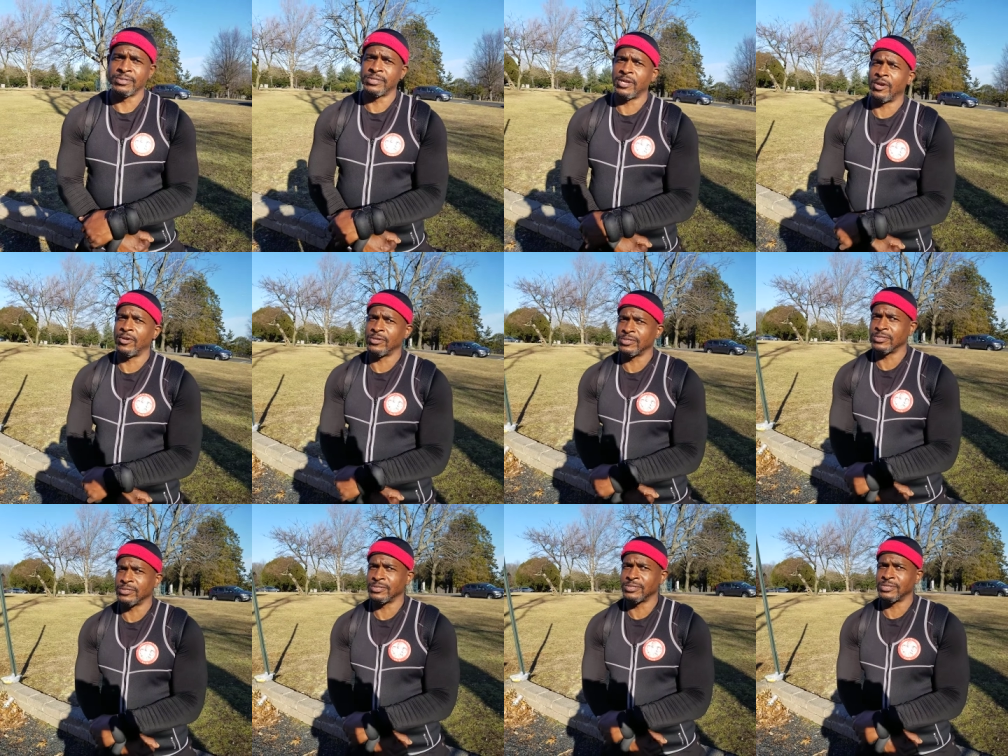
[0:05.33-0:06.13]
Who we with
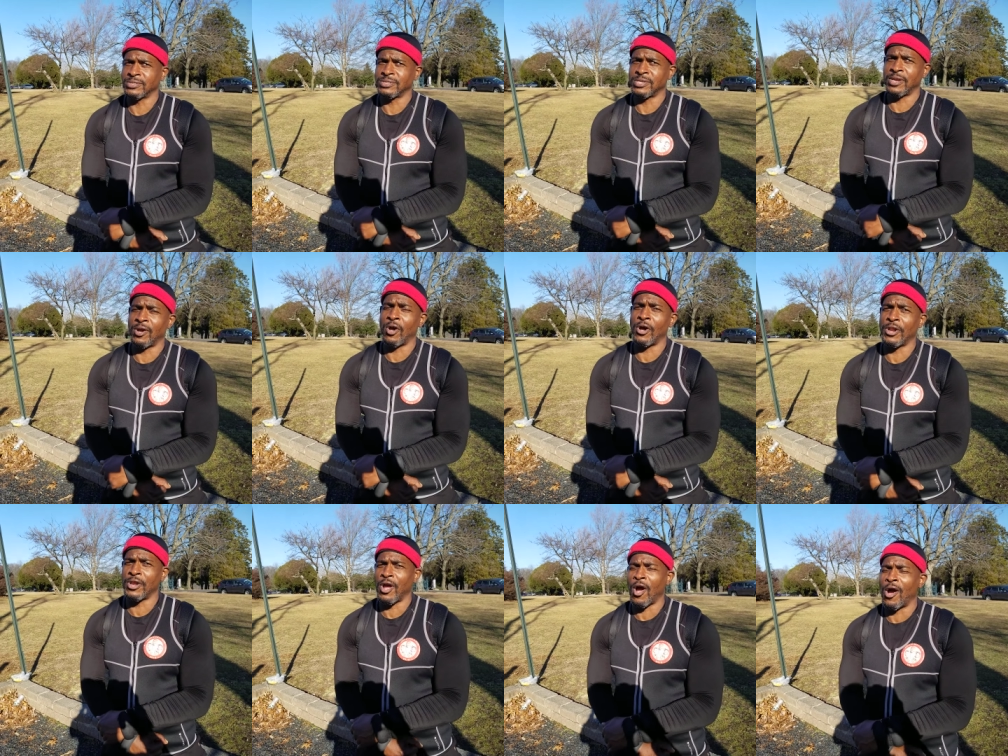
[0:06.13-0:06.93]
today?
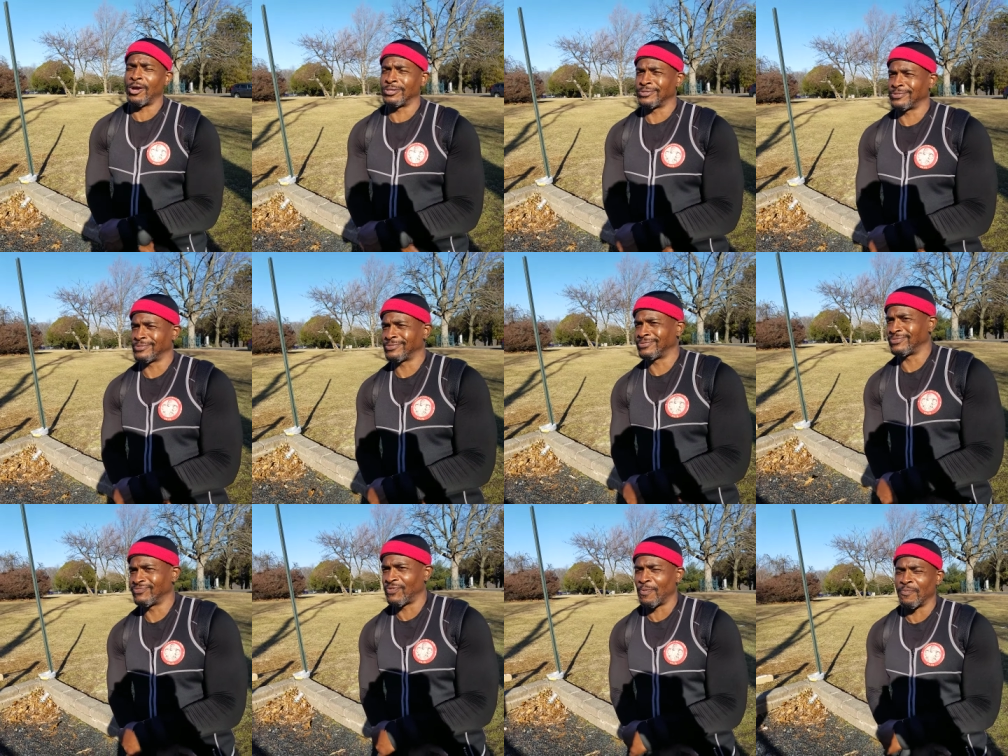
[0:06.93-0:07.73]
Artie R.
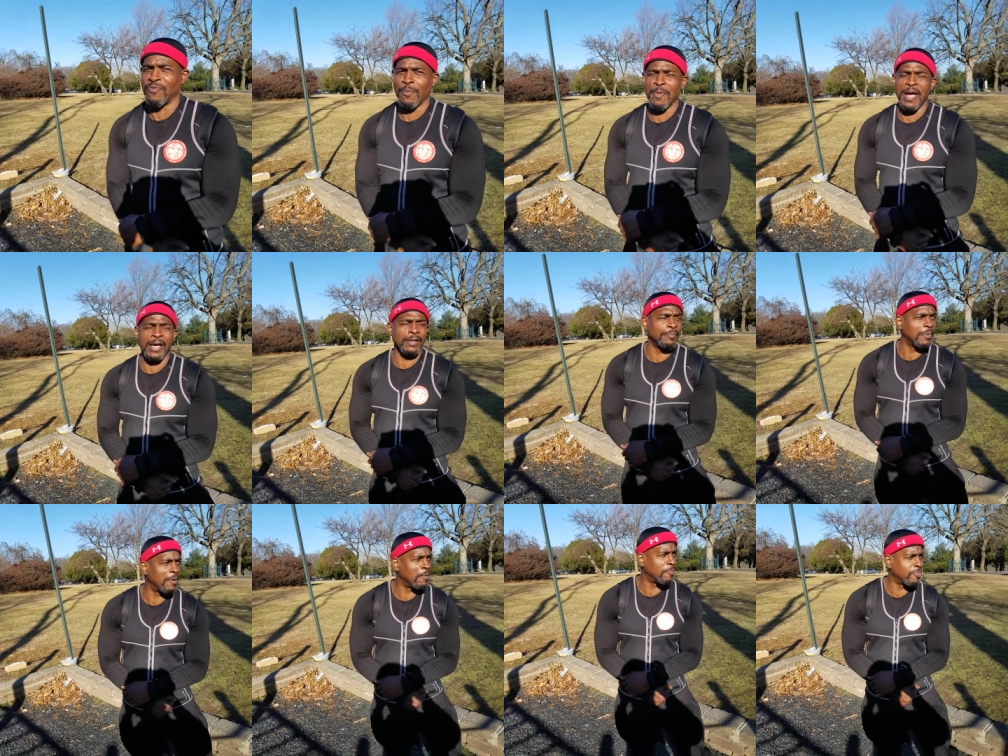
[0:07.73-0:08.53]
RDR? From
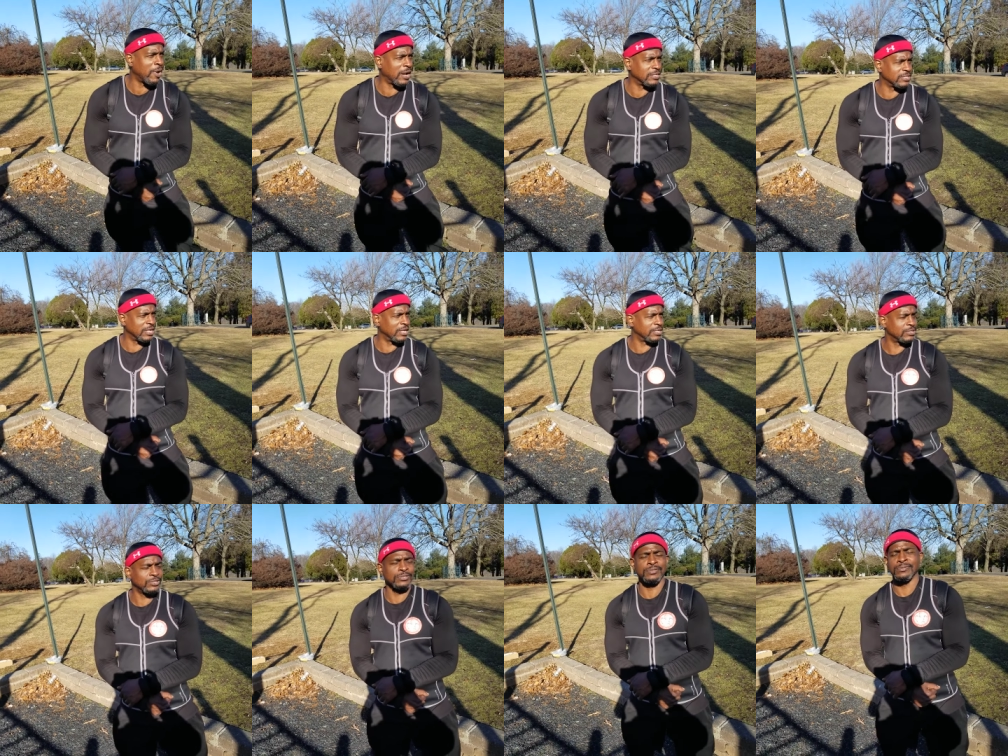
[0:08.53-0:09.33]
Alabama Projects.
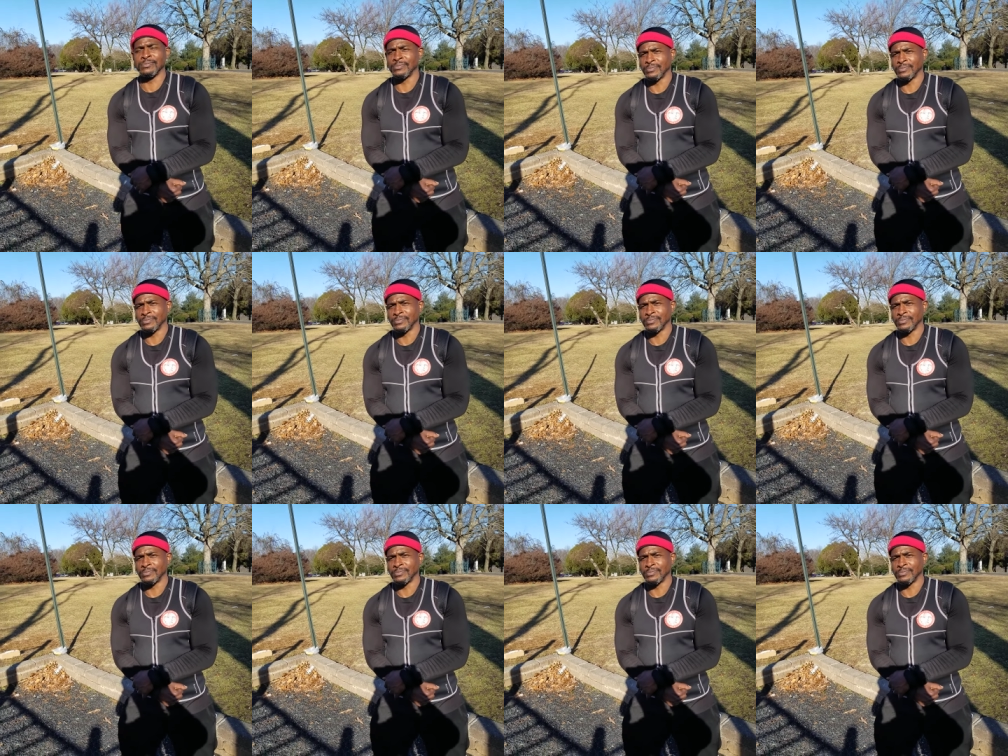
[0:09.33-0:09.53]
Alabama